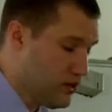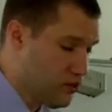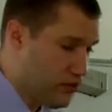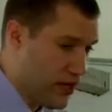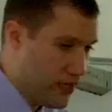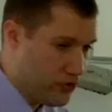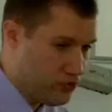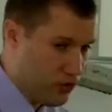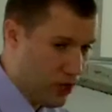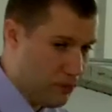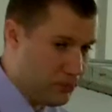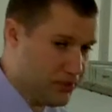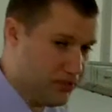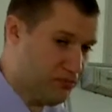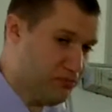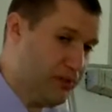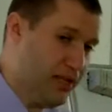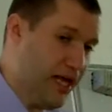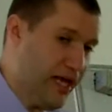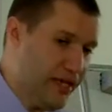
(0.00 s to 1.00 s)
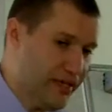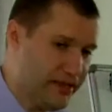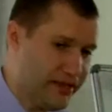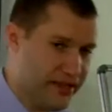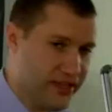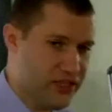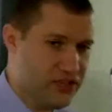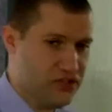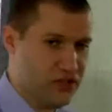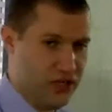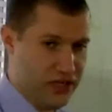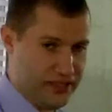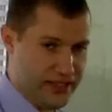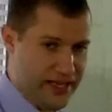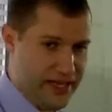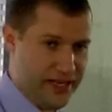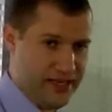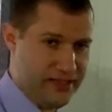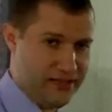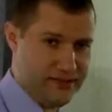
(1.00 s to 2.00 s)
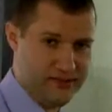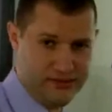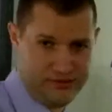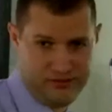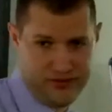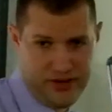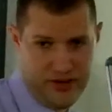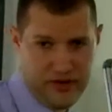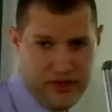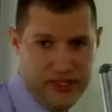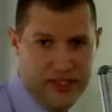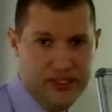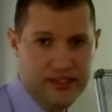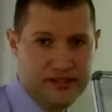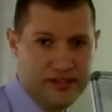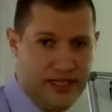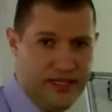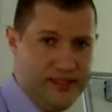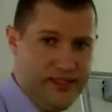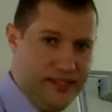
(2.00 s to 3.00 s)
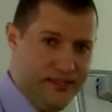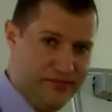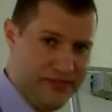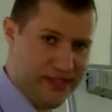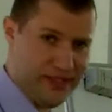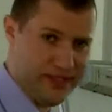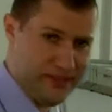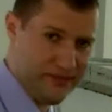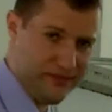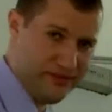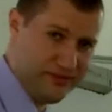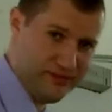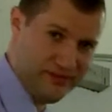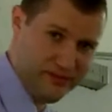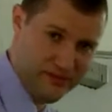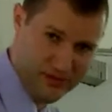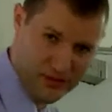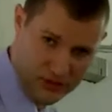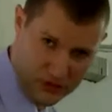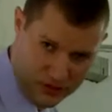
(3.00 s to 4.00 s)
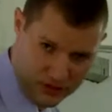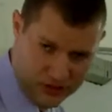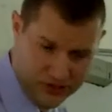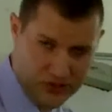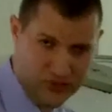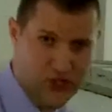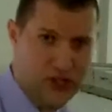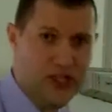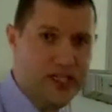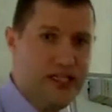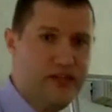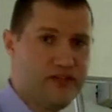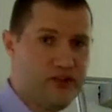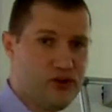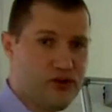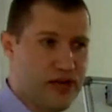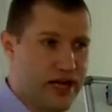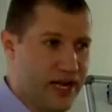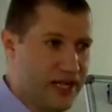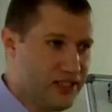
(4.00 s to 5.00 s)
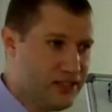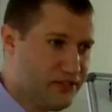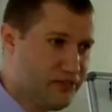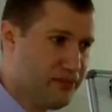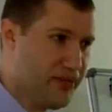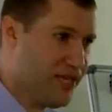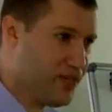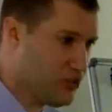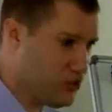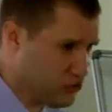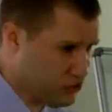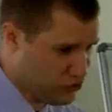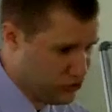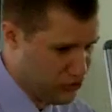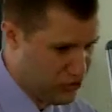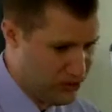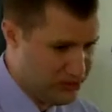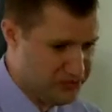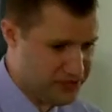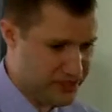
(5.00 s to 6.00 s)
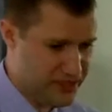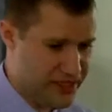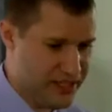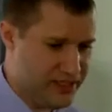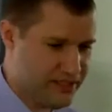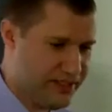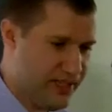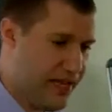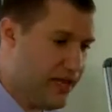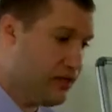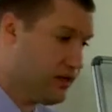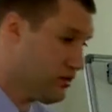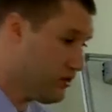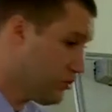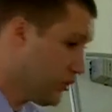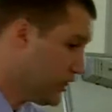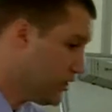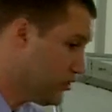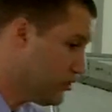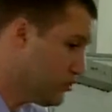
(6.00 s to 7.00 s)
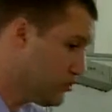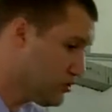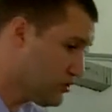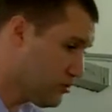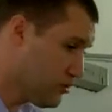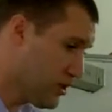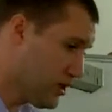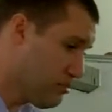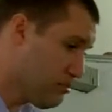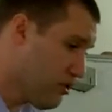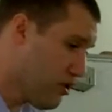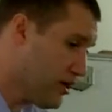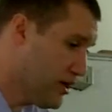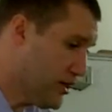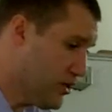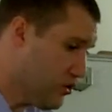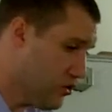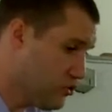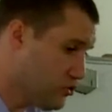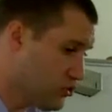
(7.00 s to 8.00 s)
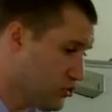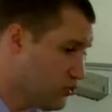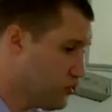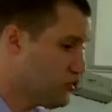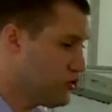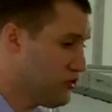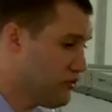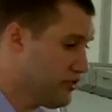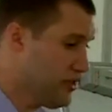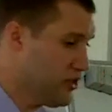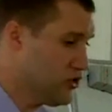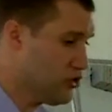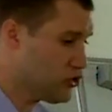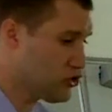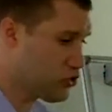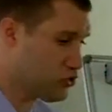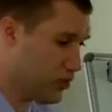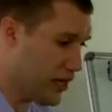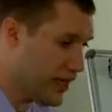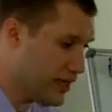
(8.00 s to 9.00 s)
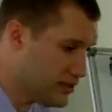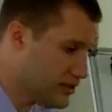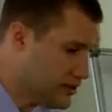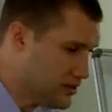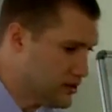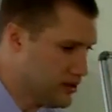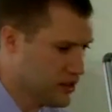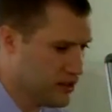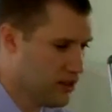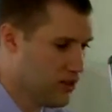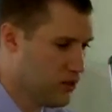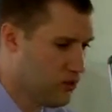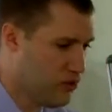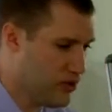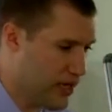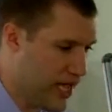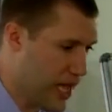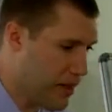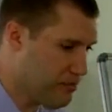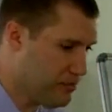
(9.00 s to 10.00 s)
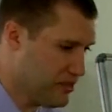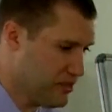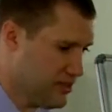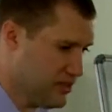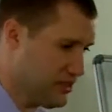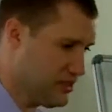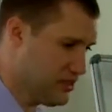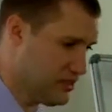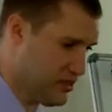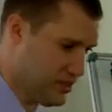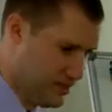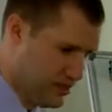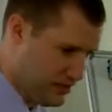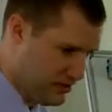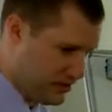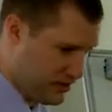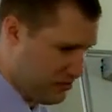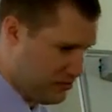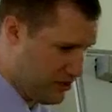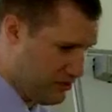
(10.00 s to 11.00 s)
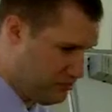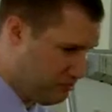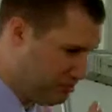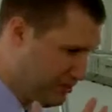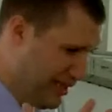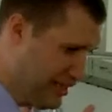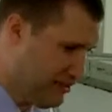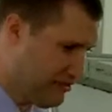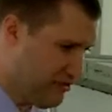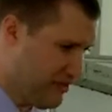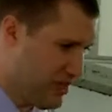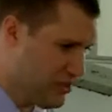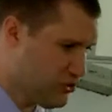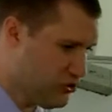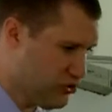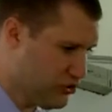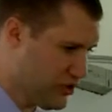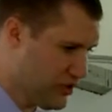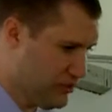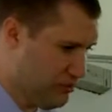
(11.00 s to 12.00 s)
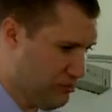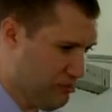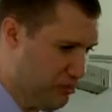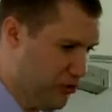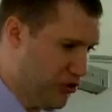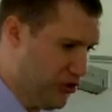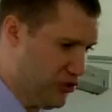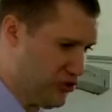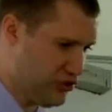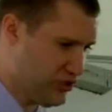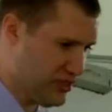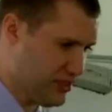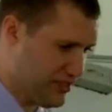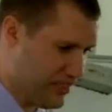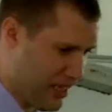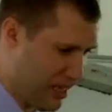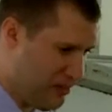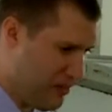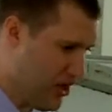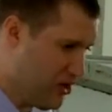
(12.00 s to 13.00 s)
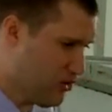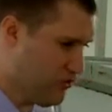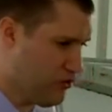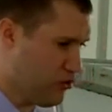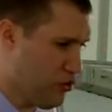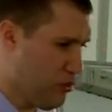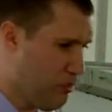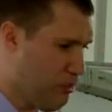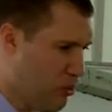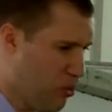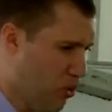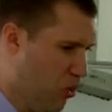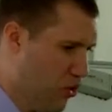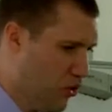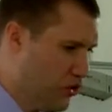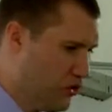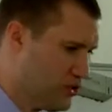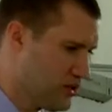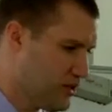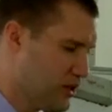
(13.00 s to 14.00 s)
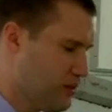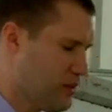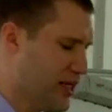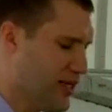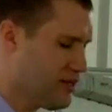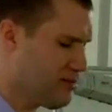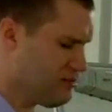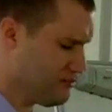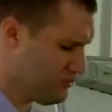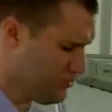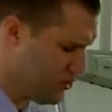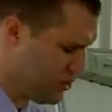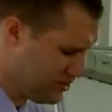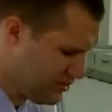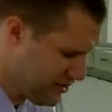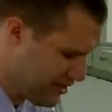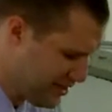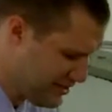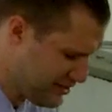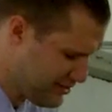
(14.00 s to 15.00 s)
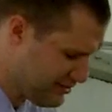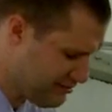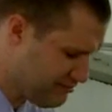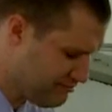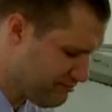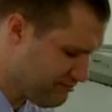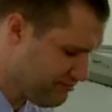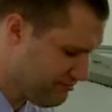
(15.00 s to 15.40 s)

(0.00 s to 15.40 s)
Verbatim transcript: great drops of blood, and they start getting very scientific and start giving all kinds of medical terms, and they say when a body goes through severe stress, what happens is some of the blood vessels can burst and come out of your pores. And I'm like, well, it doesn't